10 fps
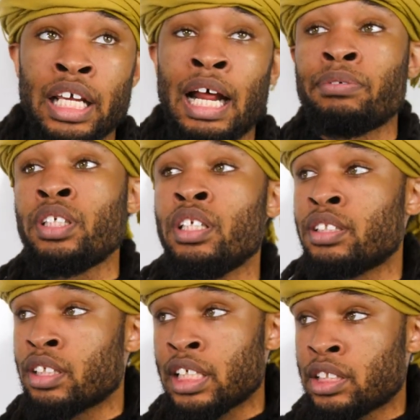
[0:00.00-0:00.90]
and I've seen the
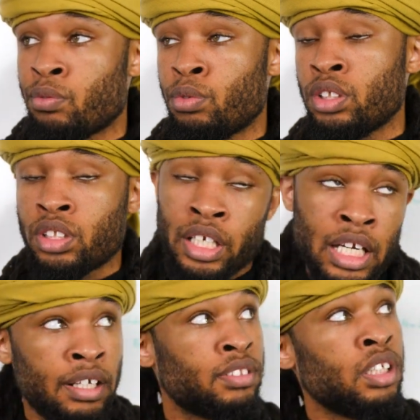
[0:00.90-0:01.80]
successful ones, and
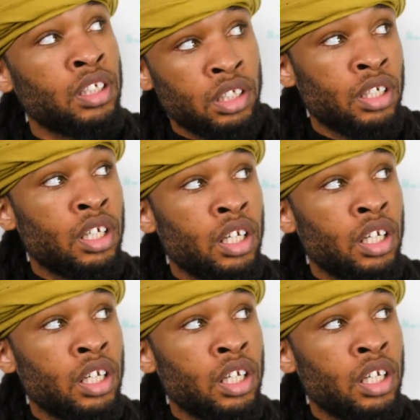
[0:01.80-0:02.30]
then I've seen